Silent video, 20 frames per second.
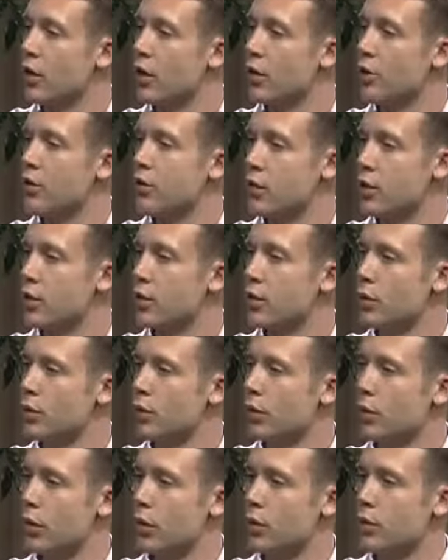Those
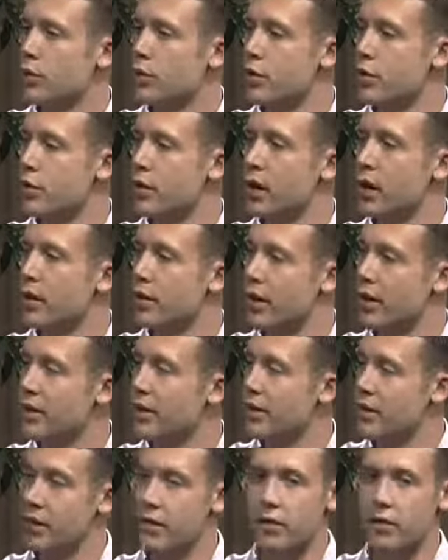two. That
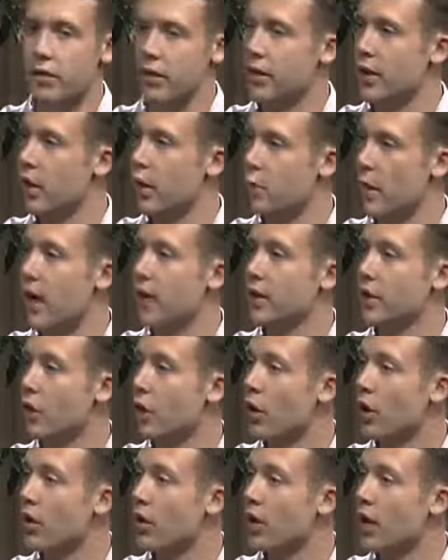this is in their
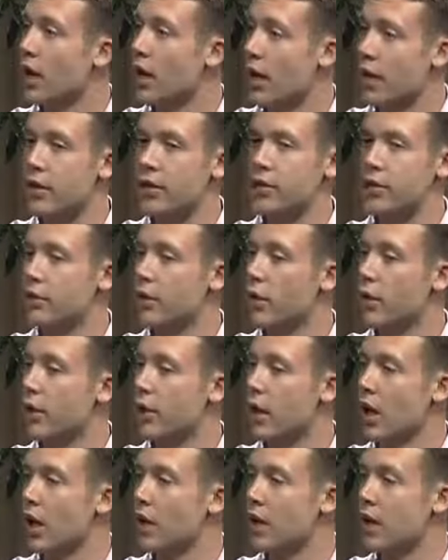backyard, and this is
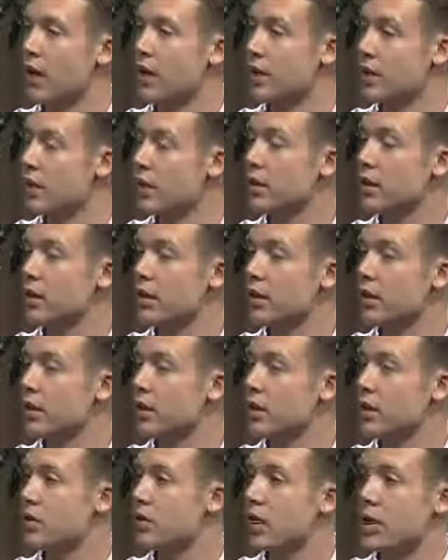going on, and
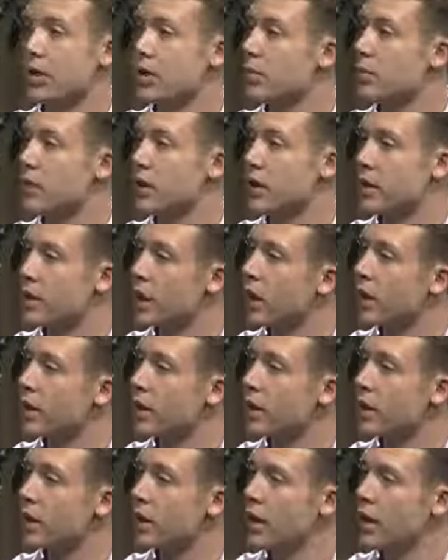clearly nothing's being done.